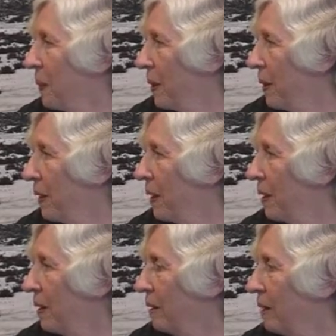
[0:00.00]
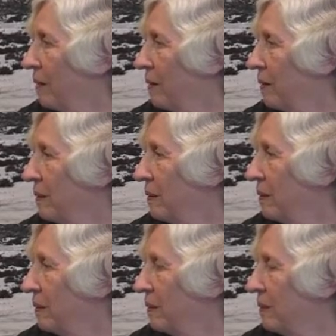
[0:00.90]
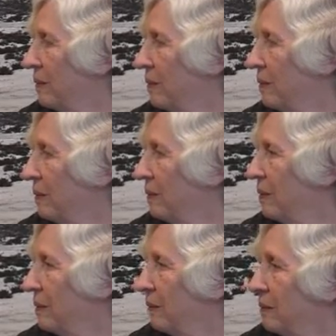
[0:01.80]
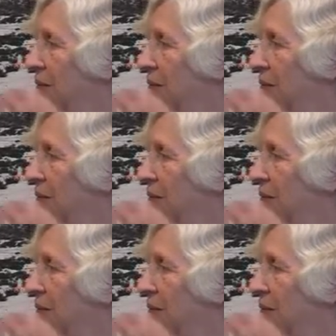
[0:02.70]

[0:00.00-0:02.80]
No words are spoken by the person on screen.